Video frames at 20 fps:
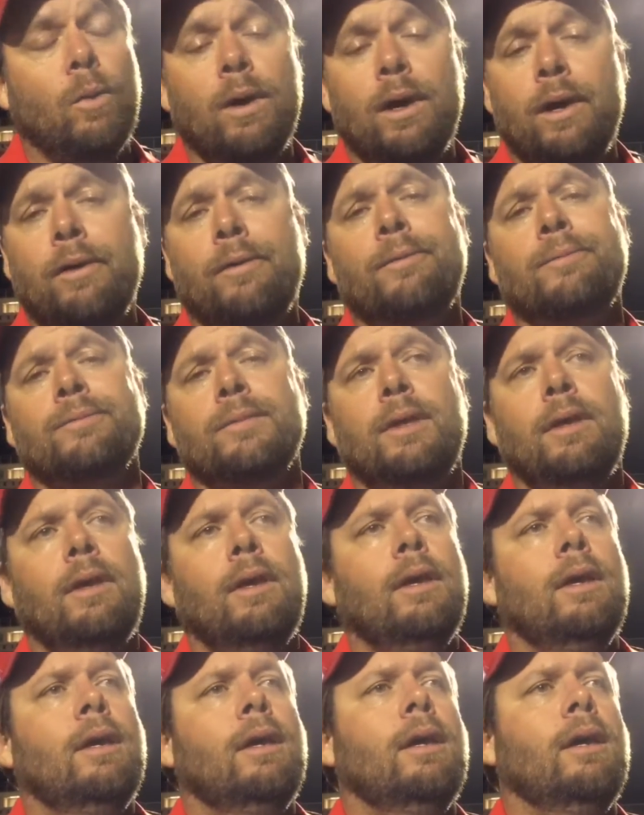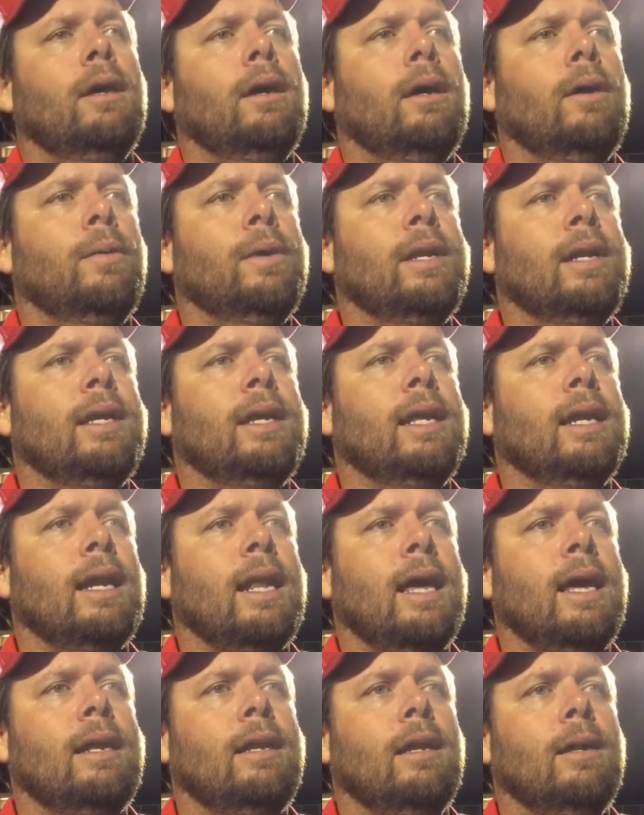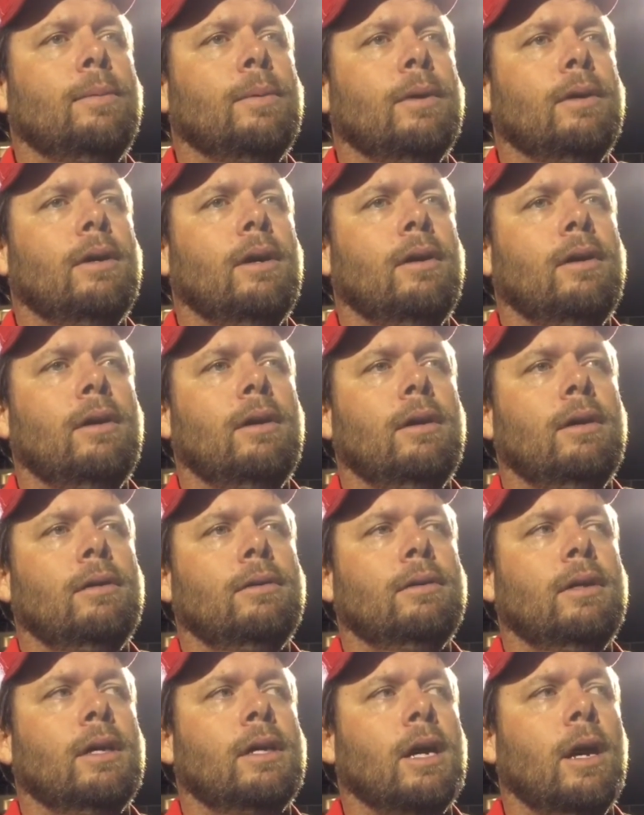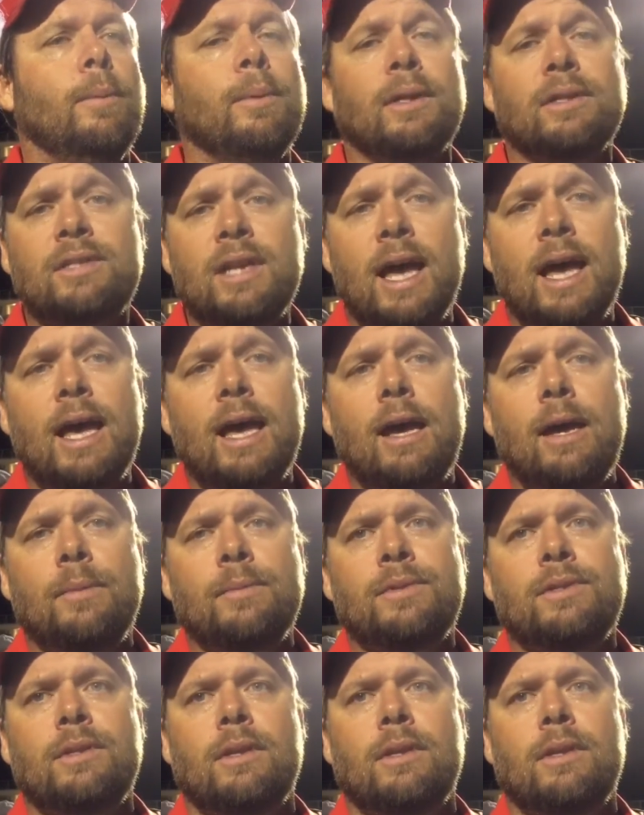well. Uh, we didn't get lined up a, a, a couple of times.